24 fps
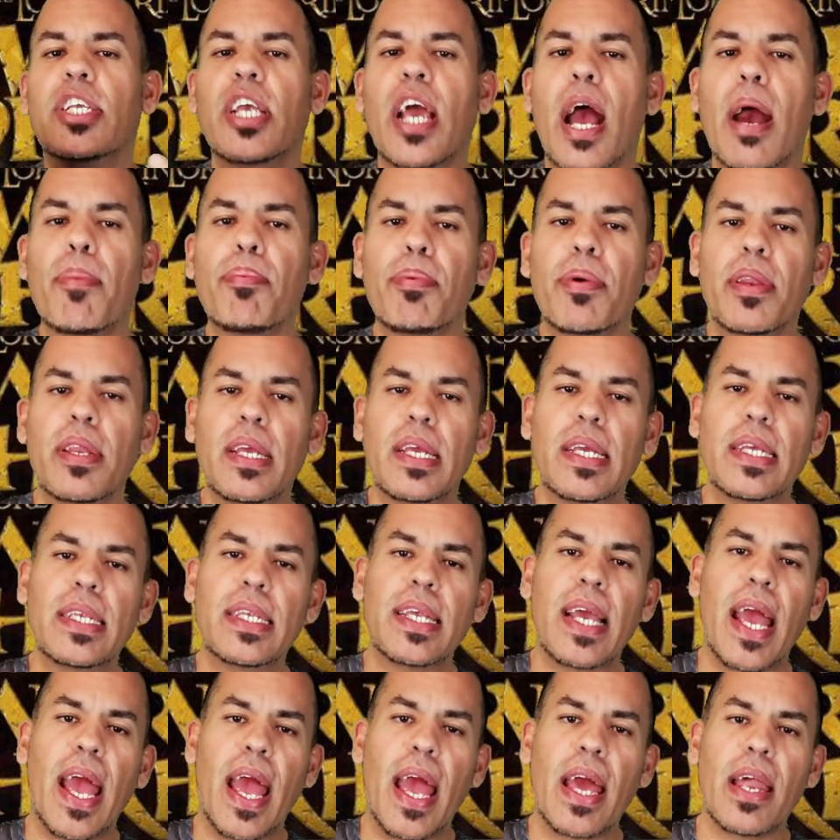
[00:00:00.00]

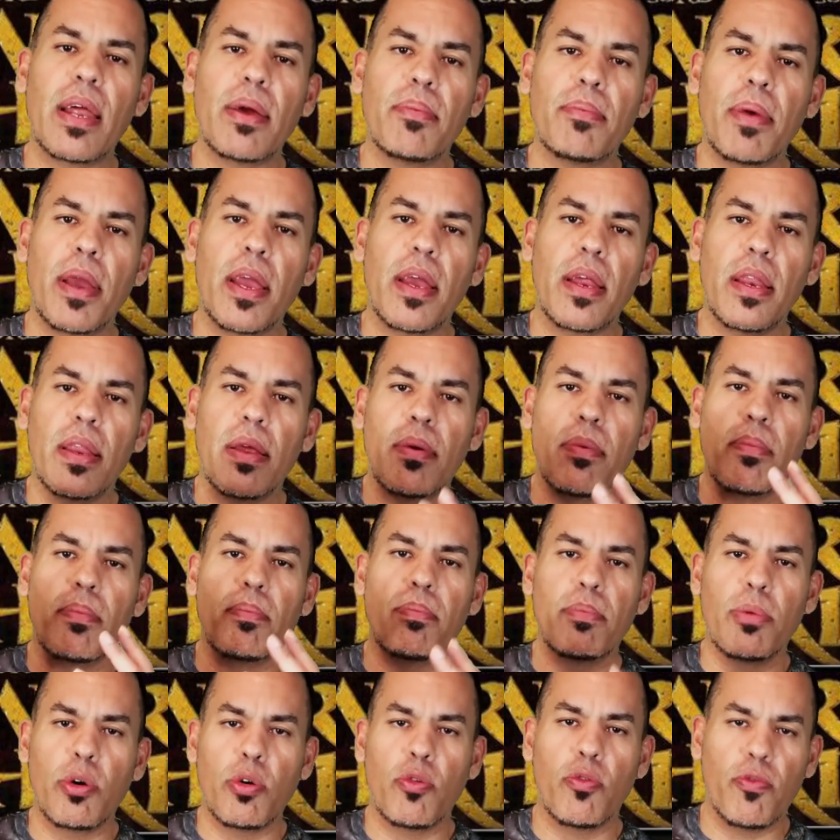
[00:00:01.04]
Japanese animated
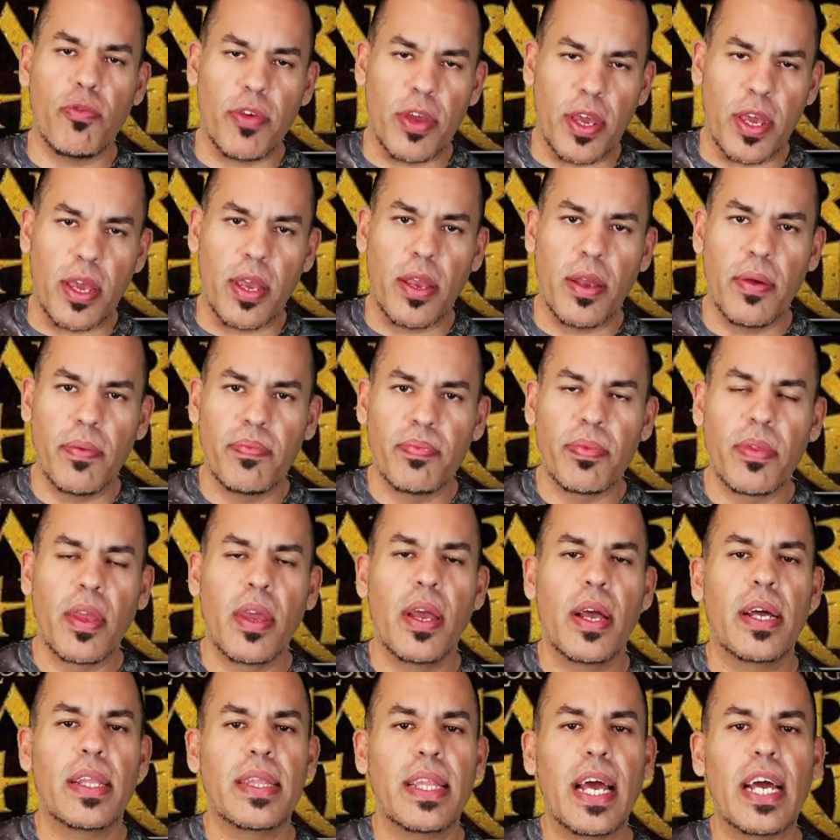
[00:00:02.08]
movie
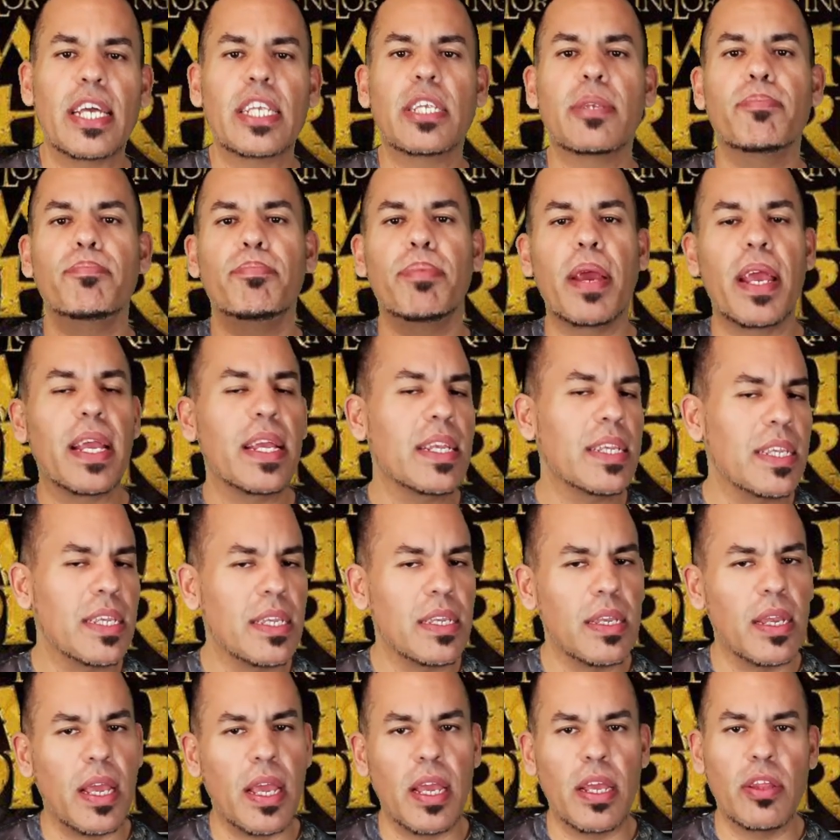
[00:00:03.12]
that's
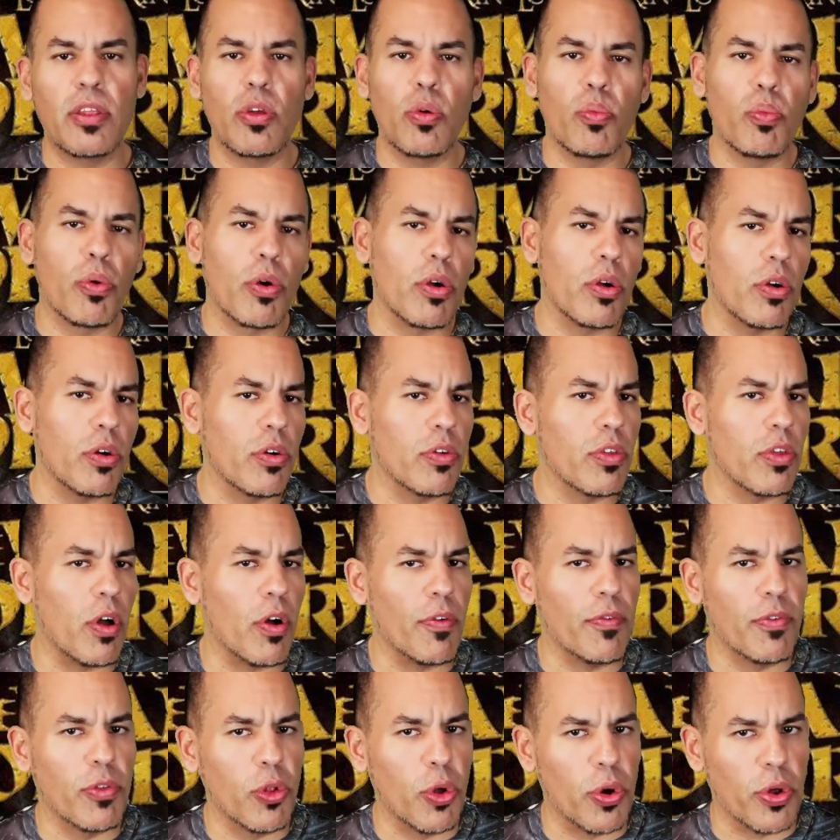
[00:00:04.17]
based in the world
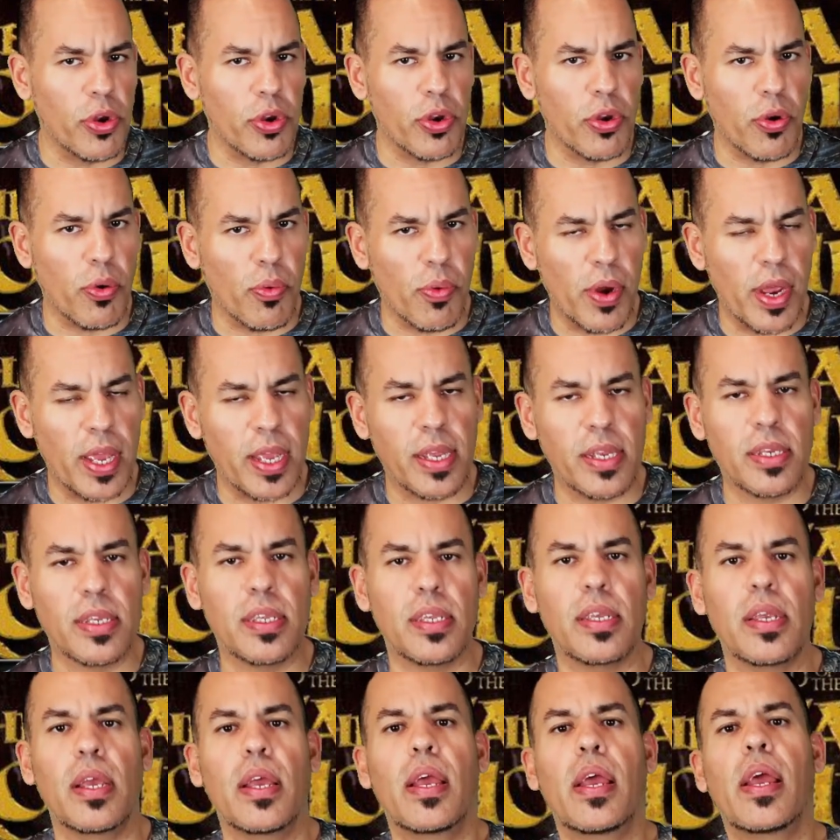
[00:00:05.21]
of Lord of the
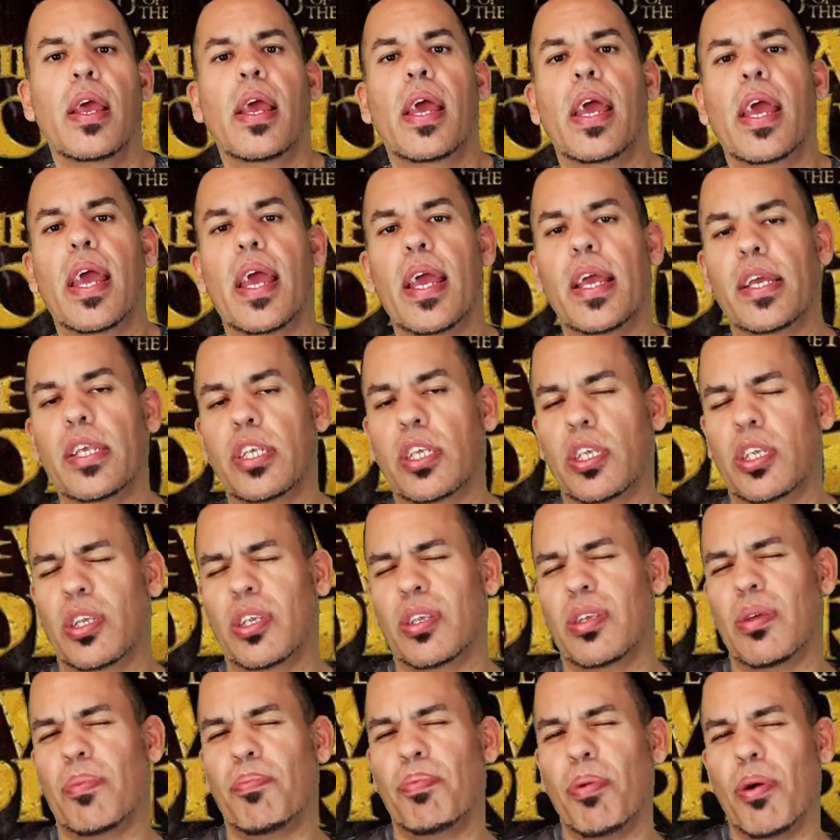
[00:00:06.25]
Rings. It
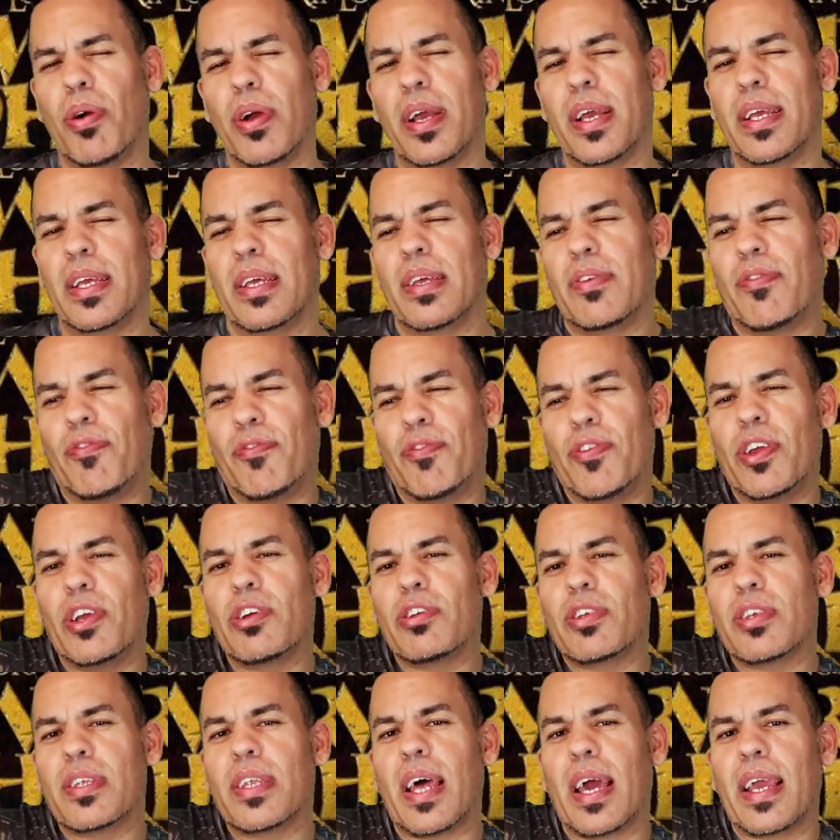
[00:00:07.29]

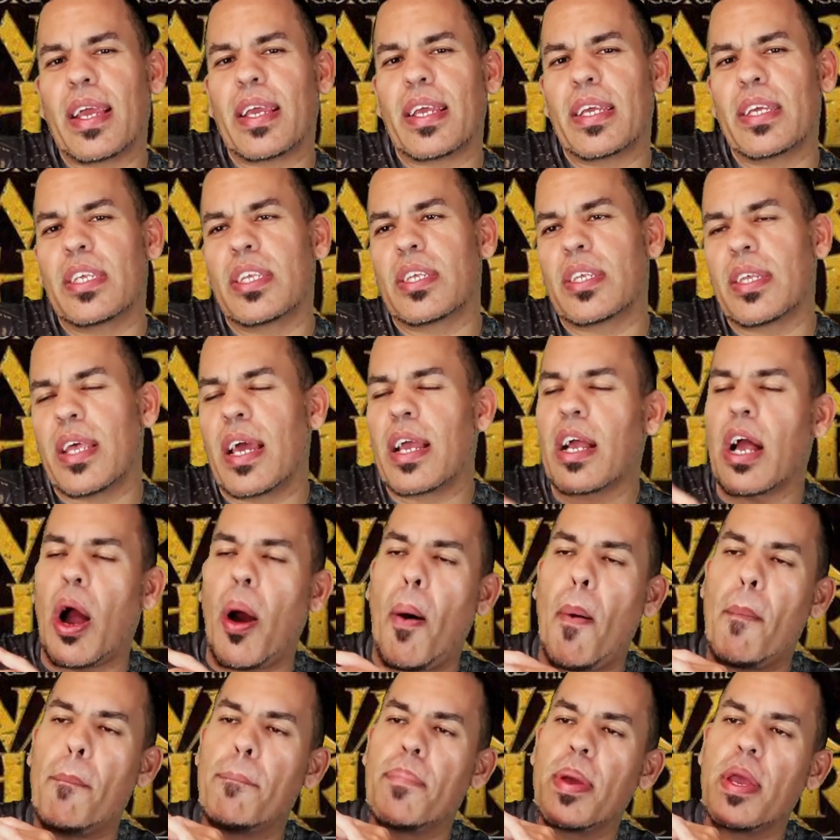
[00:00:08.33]
feels like it's like
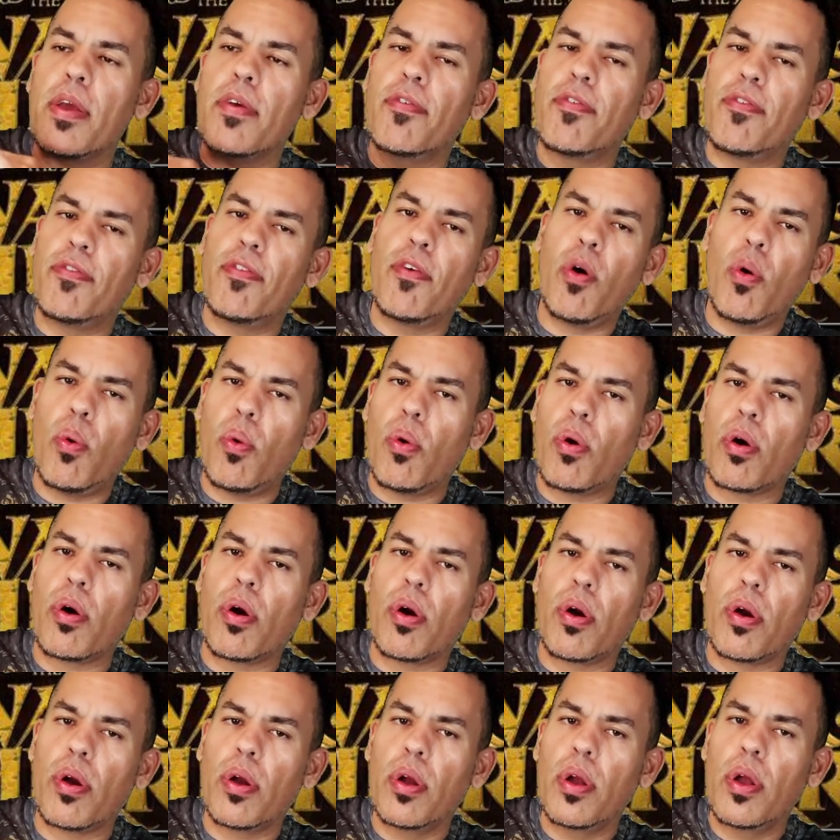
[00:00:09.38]
a
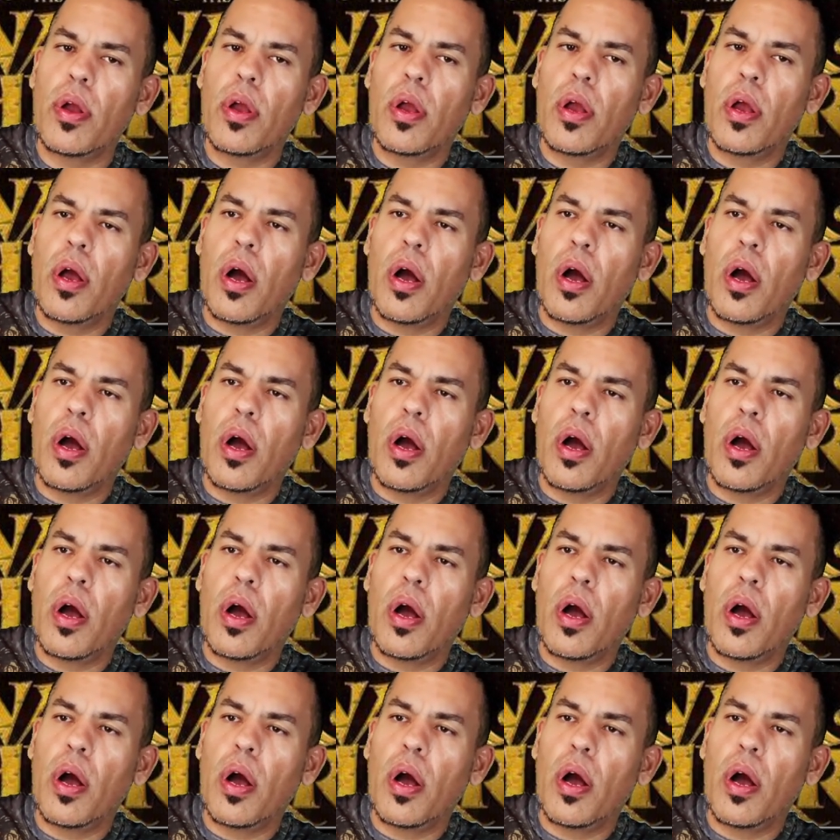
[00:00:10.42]
before...